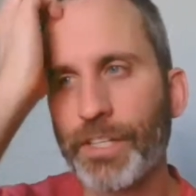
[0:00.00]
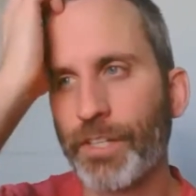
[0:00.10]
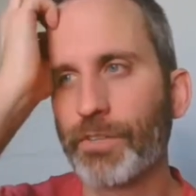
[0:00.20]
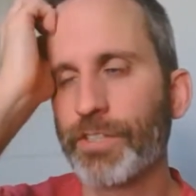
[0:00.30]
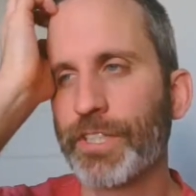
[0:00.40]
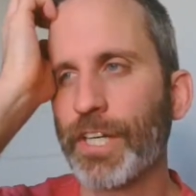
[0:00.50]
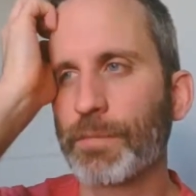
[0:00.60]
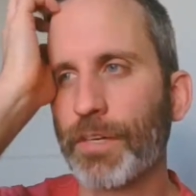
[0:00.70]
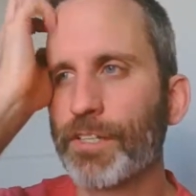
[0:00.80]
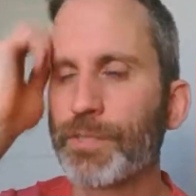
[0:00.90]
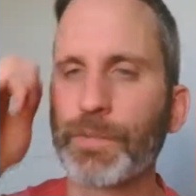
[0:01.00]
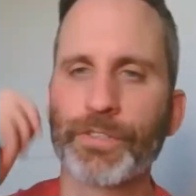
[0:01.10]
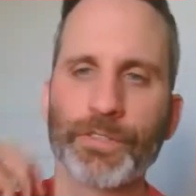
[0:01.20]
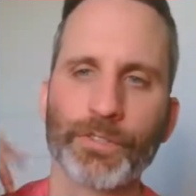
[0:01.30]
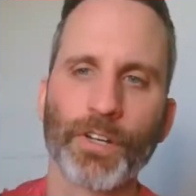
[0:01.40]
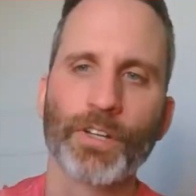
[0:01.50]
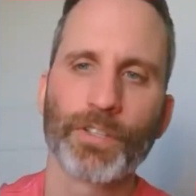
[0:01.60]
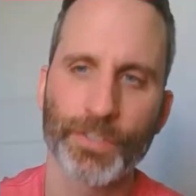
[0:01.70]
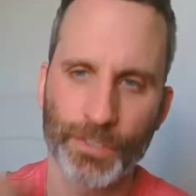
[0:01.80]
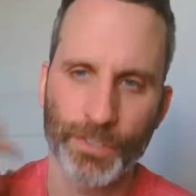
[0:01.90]
when we talk about spiritual
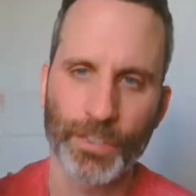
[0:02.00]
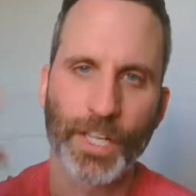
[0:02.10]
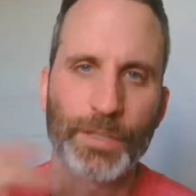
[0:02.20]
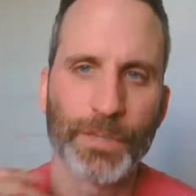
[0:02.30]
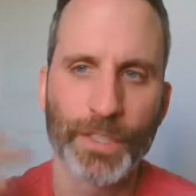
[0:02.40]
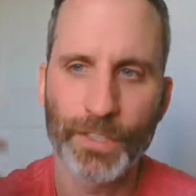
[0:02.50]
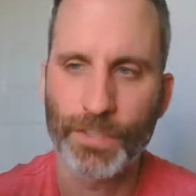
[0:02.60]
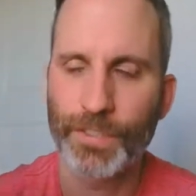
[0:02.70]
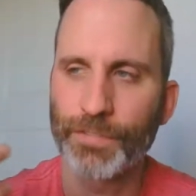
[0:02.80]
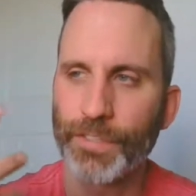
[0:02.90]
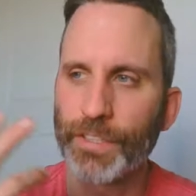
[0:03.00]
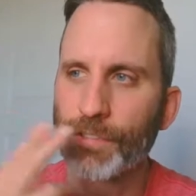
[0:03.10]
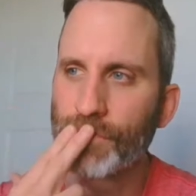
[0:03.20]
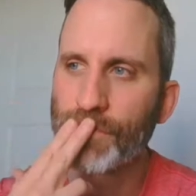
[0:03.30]
growth or enlightenment or different,